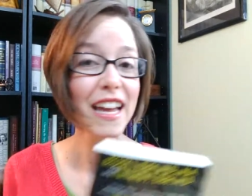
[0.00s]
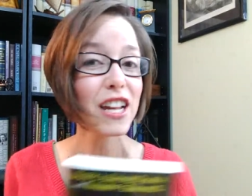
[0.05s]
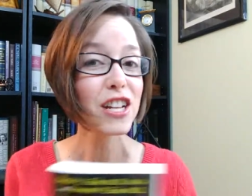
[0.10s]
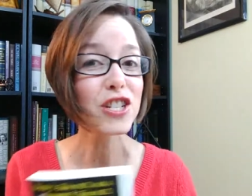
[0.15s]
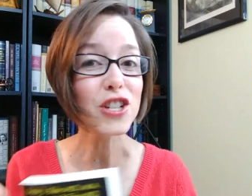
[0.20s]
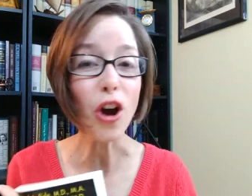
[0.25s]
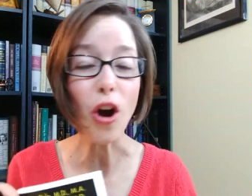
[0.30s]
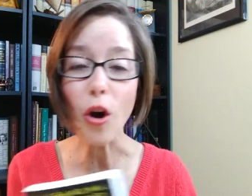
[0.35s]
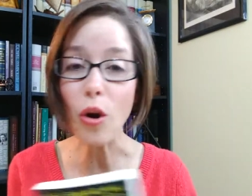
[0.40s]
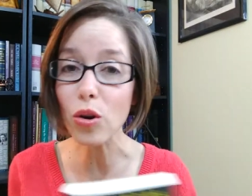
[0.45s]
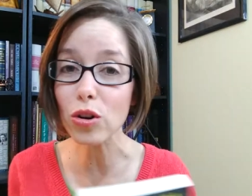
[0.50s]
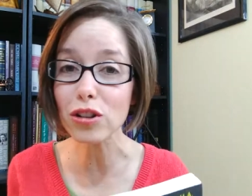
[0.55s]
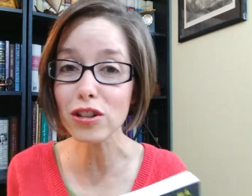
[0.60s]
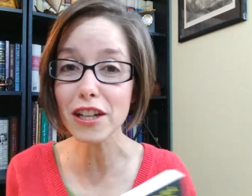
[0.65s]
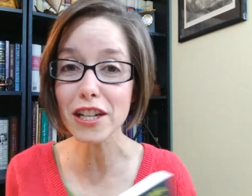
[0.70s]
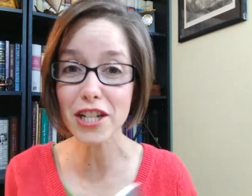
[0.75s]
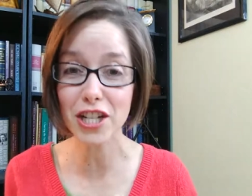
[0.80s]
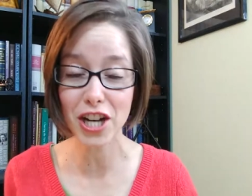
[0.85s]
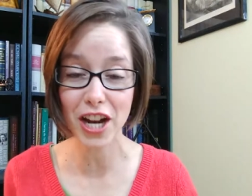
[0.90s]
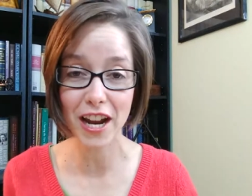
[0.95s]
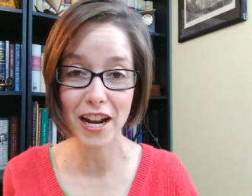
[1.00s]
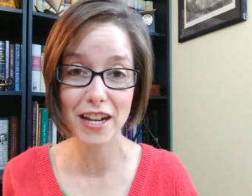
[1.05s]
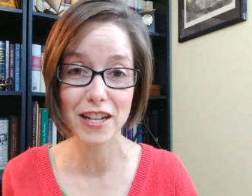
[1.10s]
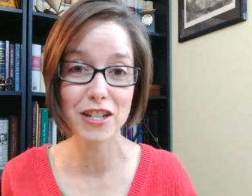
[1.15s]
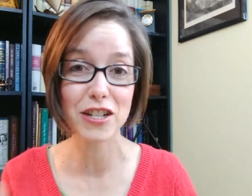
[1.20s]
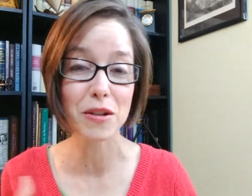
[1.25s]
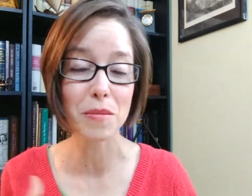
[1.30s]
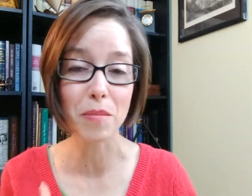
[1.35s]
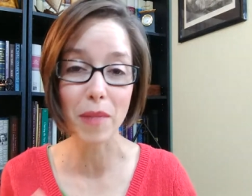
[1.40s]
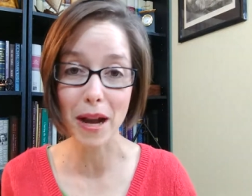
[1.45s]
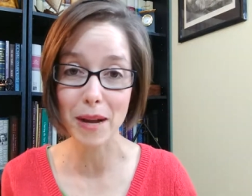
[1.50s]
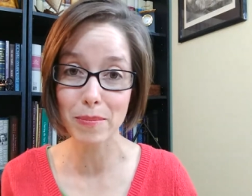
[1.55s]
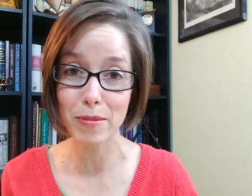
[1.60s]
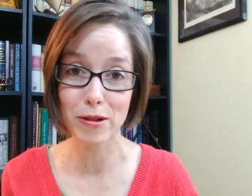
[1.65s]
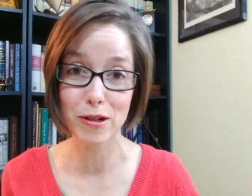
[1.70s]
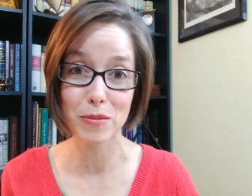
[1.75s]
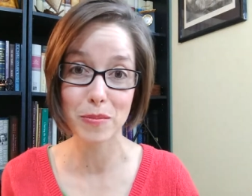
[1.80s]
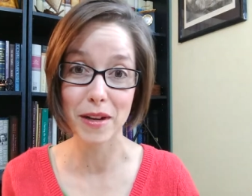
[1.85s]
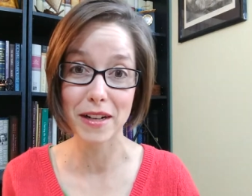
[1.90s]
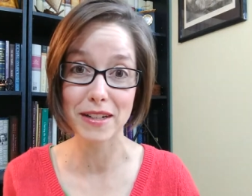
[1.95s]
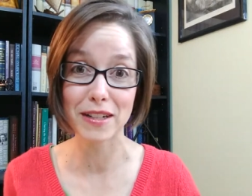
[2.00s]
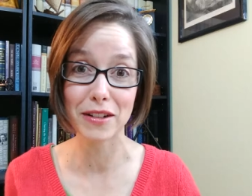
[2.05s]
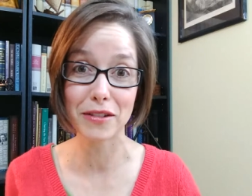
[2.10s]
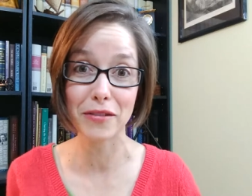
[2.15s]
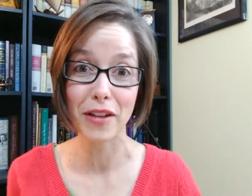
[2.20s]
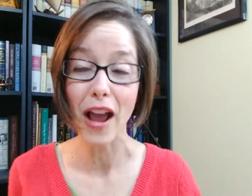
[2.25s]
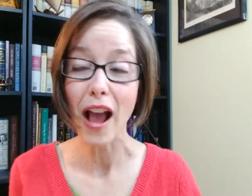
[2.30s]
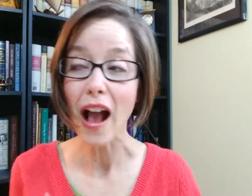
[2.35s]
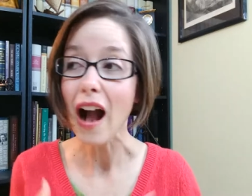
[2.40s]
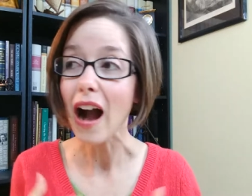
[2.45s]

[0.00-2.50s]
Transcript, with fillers: Totally changed my perspective.